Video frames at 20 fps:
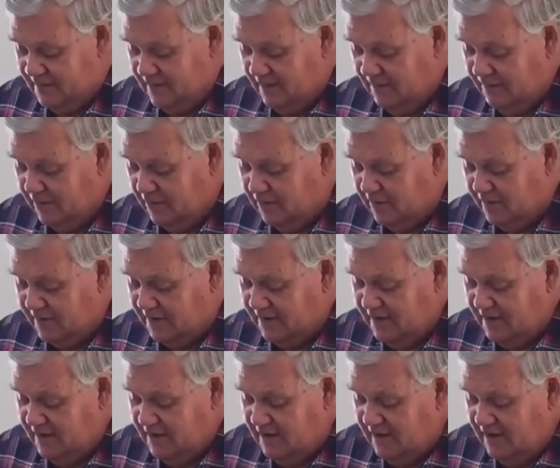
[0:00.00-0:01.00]
born,
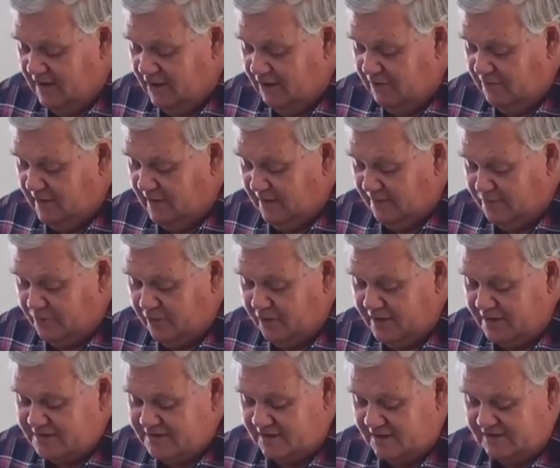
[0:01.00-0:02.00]
who would be a
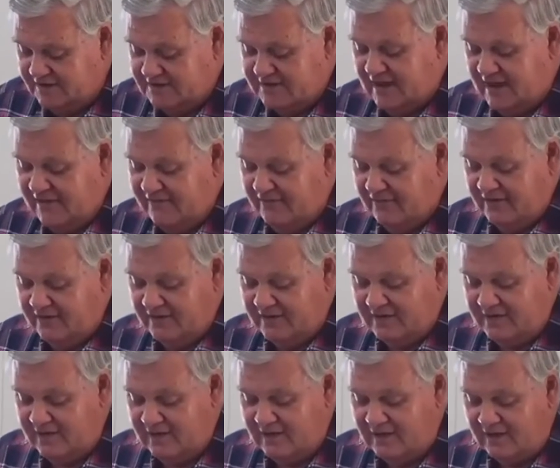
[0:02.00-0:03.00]
prince and a savior and a
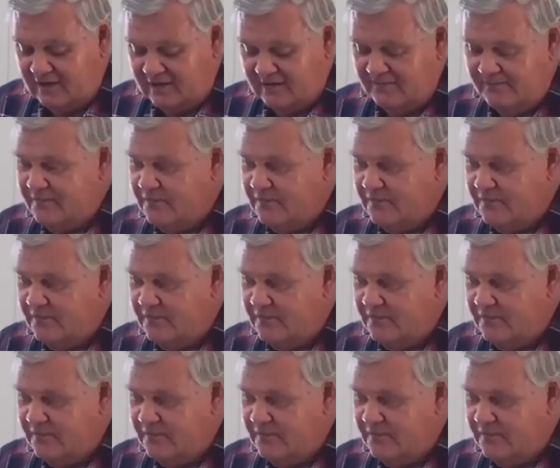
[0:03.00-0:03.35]
king.